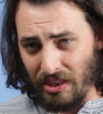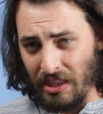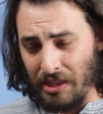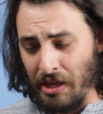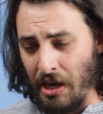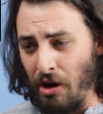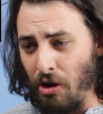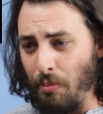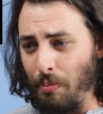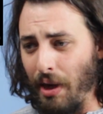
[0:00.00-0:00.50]

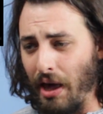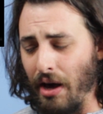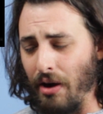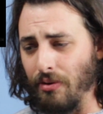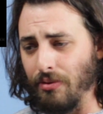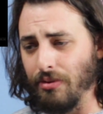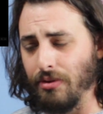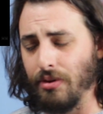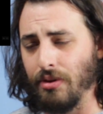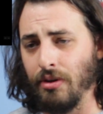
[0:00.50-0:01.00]

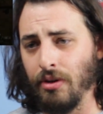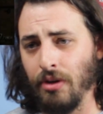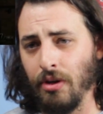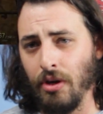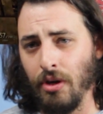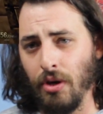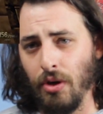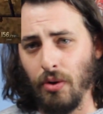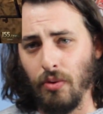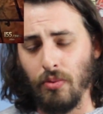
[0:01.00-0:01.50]
Hellbound,
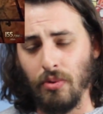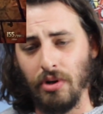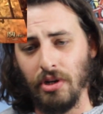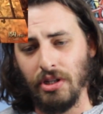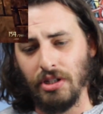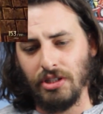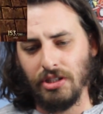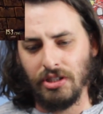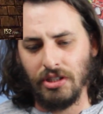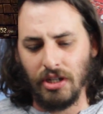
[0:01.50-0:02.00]

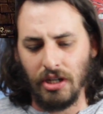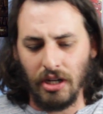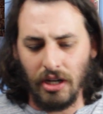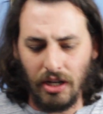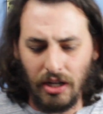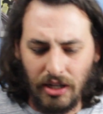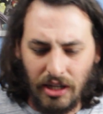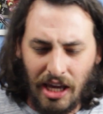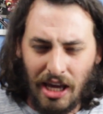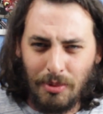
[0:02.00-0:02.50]
which
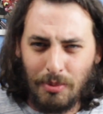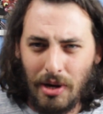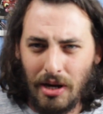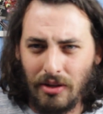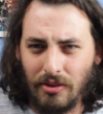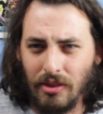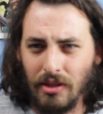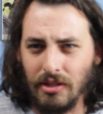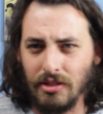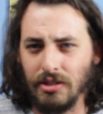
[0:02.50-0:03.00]
came
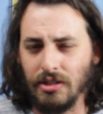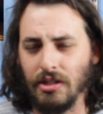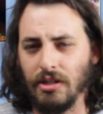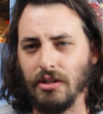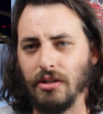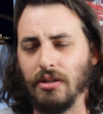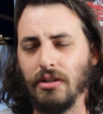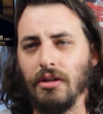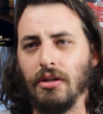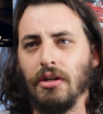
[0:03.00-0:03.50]
out this
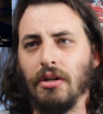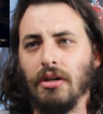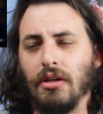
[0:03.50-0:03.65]
year.